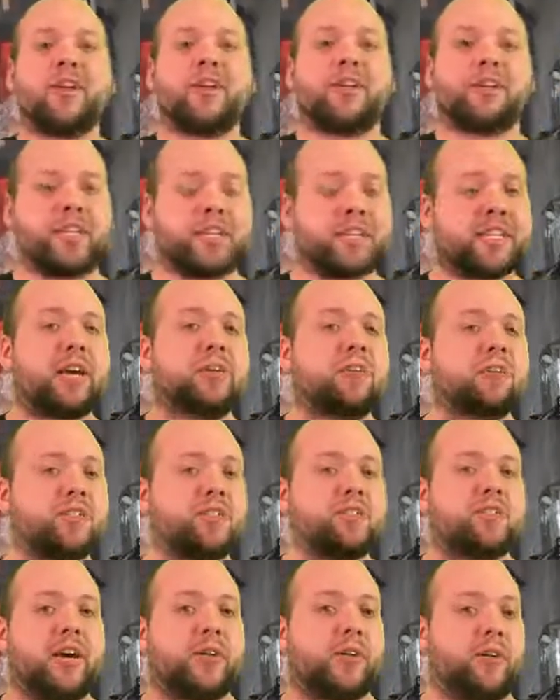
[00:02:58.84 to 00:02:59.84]
She tells
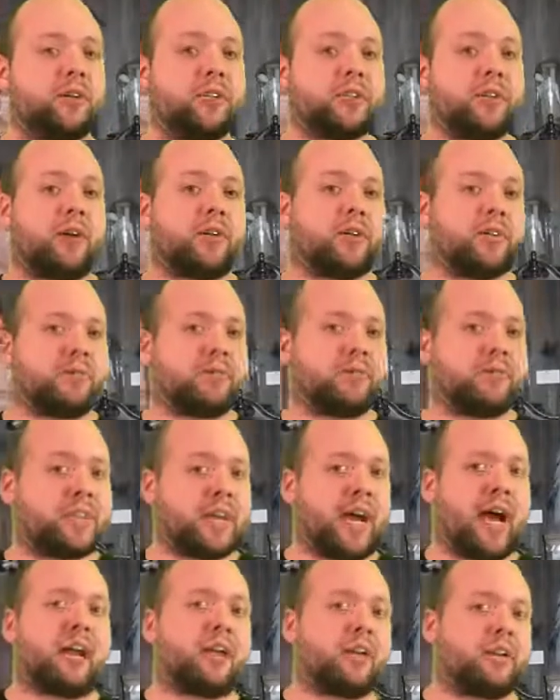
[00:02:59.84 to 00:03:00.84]
you that her daughter
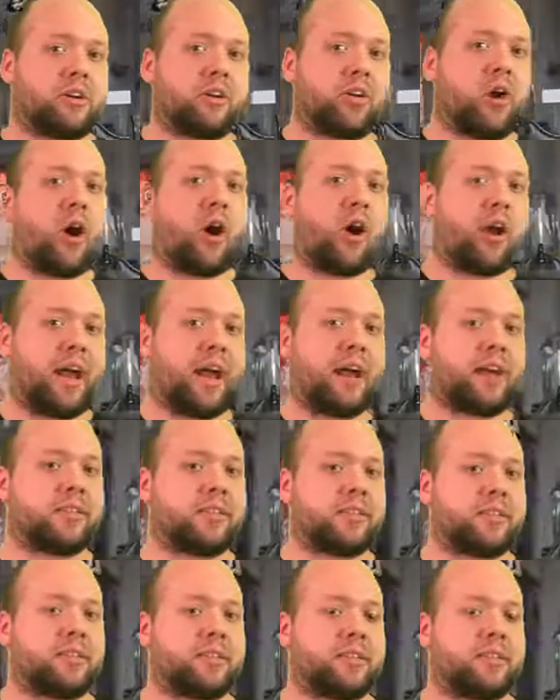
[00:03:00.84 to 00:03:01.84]
died in a car
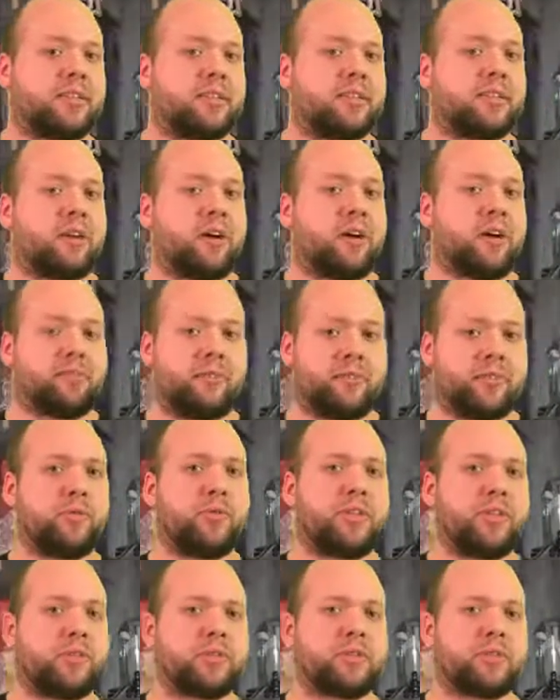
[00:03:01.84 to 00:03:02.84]
accident a few
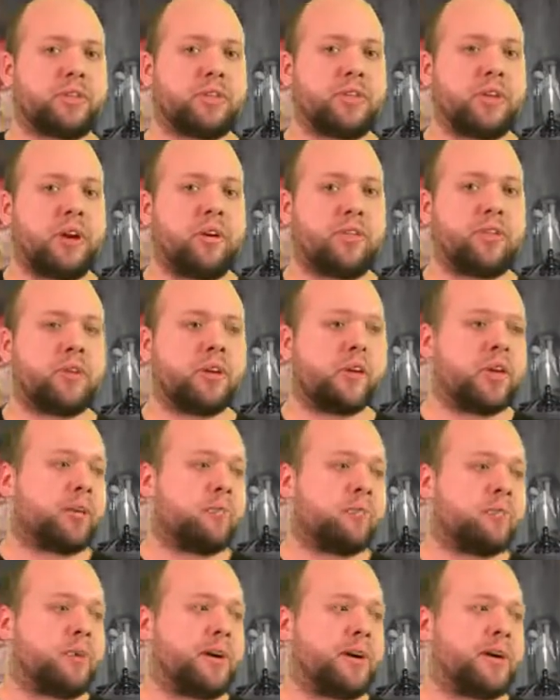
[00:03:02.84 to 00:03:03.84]
years ago,
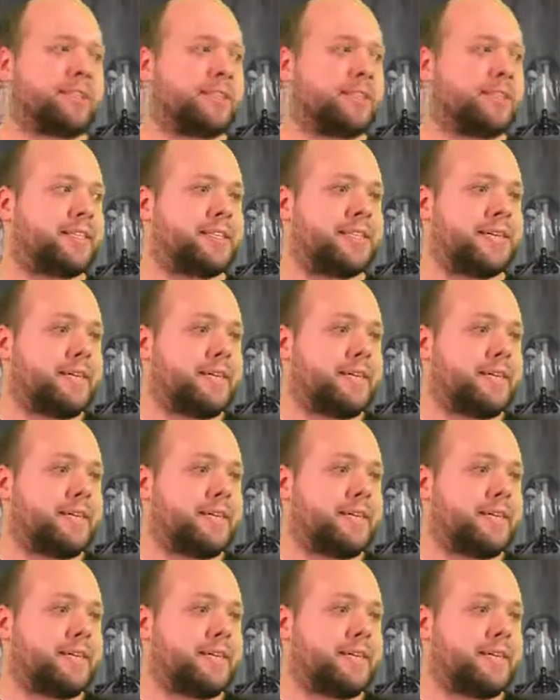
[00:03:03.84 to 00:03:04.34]
but